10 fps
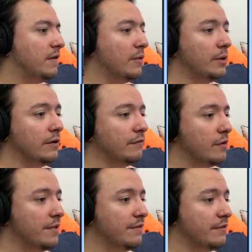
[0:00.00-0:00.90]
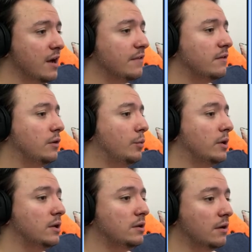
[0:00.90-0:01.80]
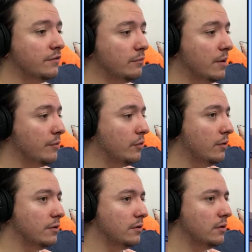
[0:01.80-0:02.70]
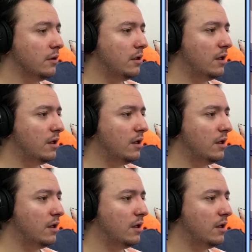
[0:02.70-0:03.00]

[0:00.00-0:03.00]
Following her friends, Natsuki quickly ducks around the corner.